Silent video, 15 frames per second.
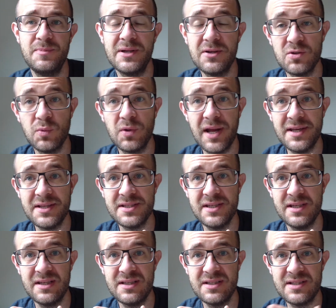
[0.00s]
Because what I
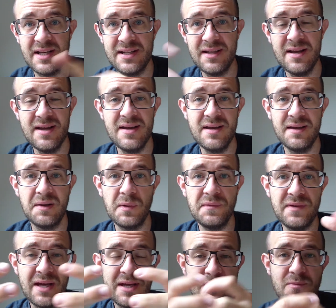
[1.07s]
see is that,
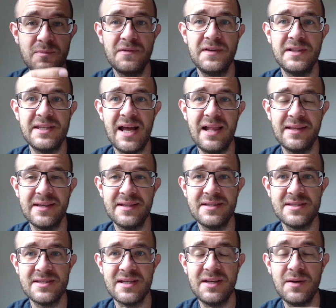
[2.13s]
if you have a group of
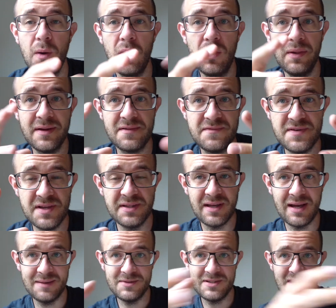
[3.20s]
Italians, in all their free
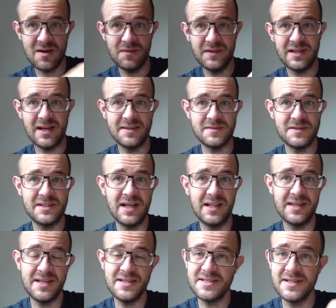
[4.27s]
times, they're with other
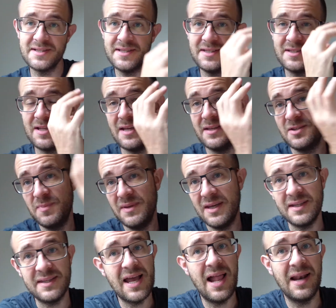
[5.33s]
Italians and they speak
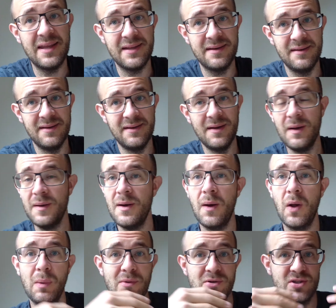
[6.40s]
Italian
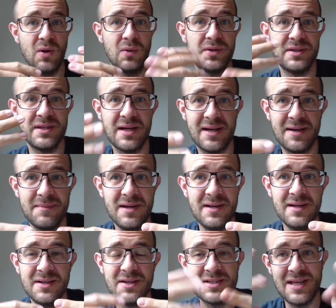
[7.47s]
almost all the time.
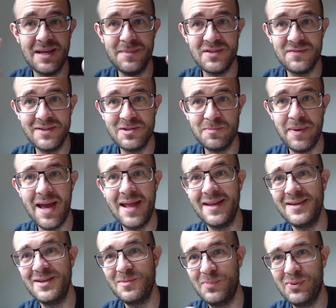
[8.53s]
The same is with
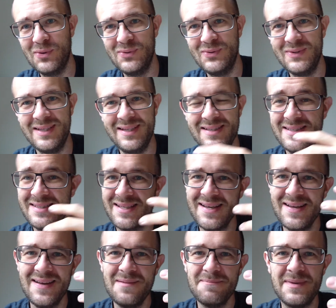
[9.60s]
Spanish, Portuguese.
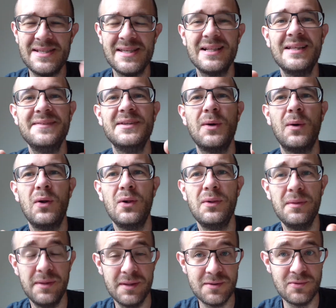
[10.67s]
Basically with
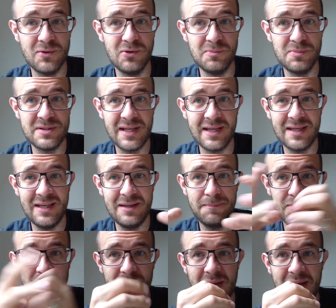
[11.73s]
all the groups, they
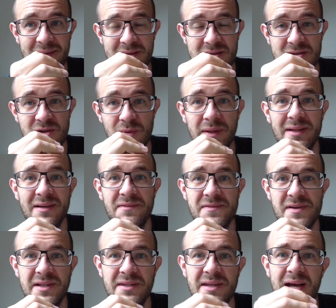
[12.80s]
keep together during their
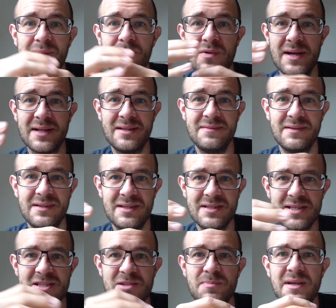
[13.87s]
free time or
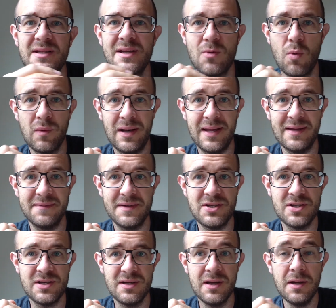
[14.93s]
activities and speak their own
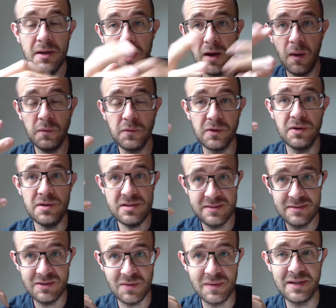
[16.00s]
language. Of course,
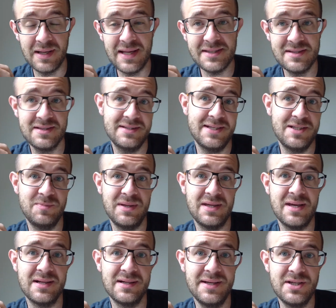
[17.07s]
during the lessons they speak
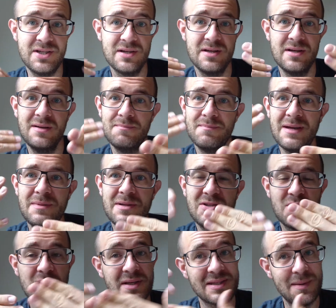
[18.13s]
English. Maybe
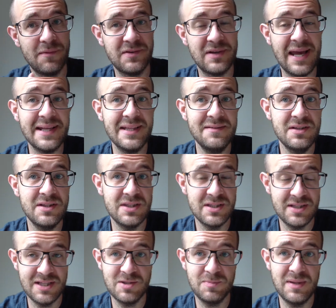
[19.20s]
during some of the activities
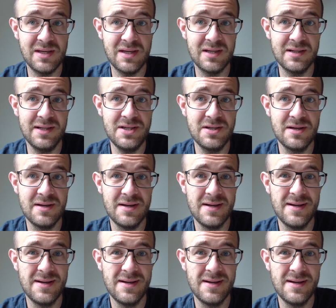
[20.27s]
they speak English.